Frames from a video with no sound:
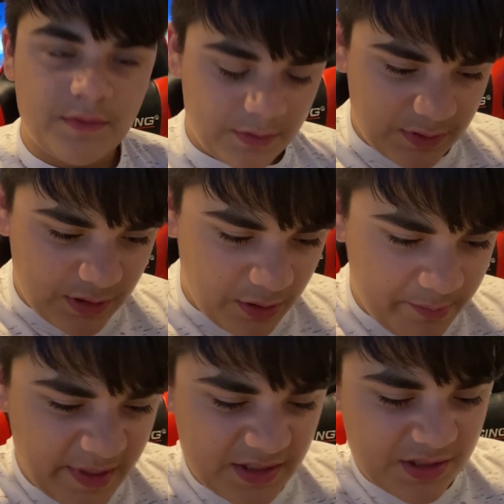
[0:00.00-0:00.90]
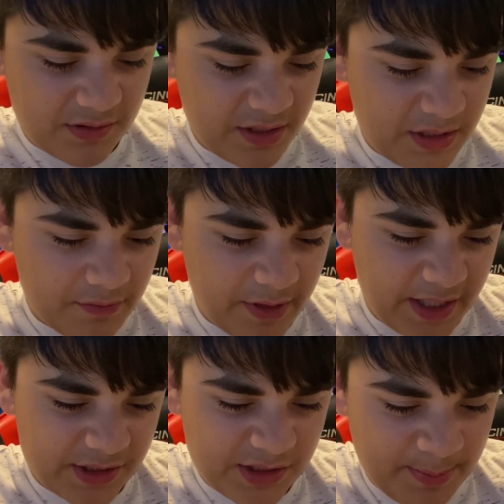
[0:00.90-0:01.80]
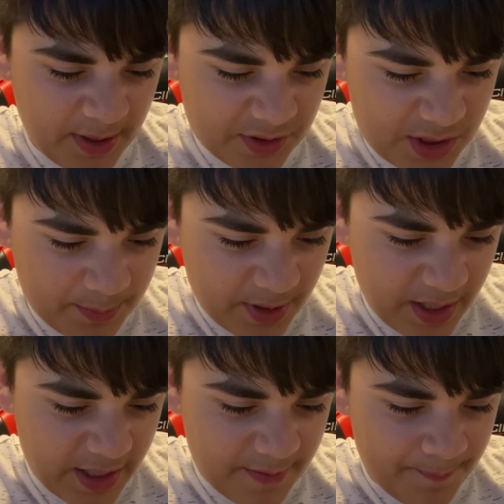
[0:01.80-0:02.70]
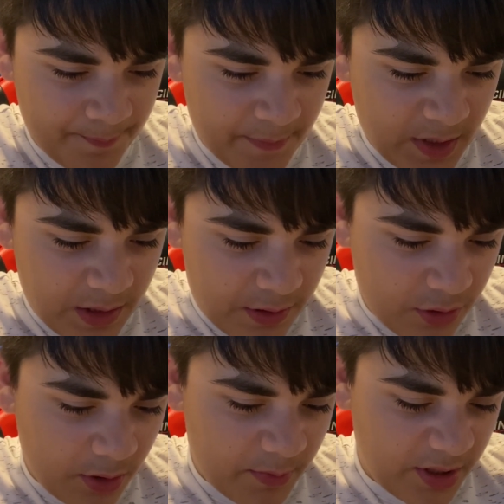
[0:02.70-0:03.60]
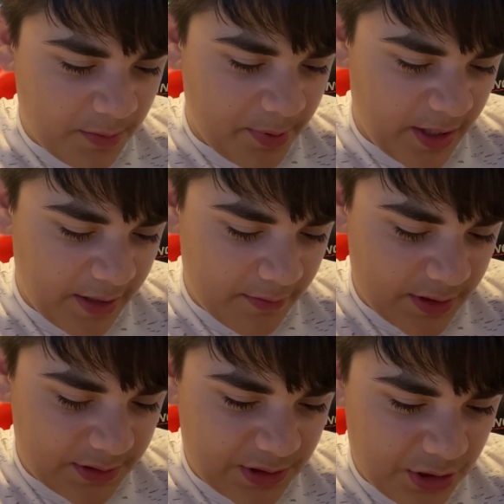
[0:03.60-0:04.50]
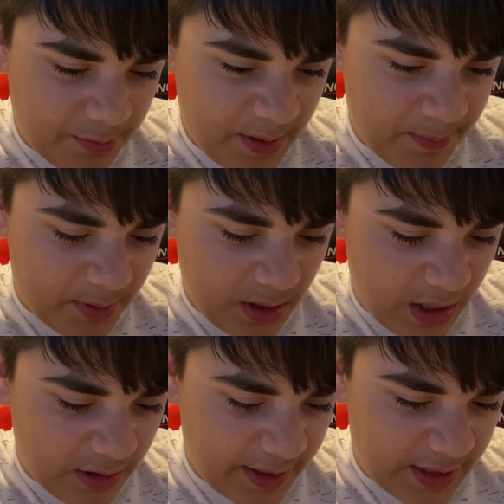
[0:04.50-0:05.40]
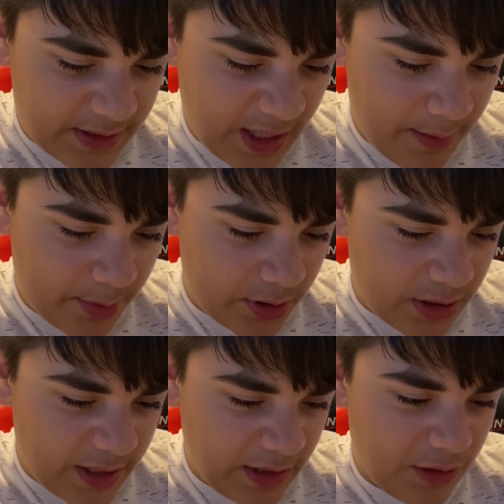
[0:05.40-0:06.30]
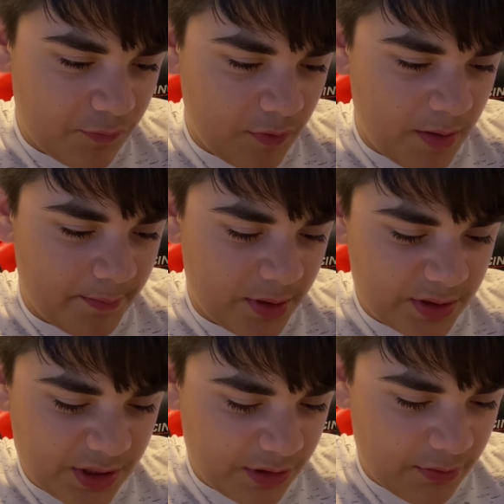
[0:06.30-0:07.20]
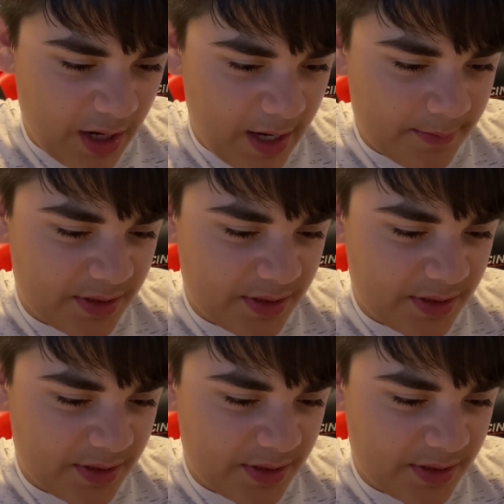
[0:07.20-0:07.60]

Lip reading: So basically the way you're supposed to play it, normally you play it with 2 people on a table, and then one person grabs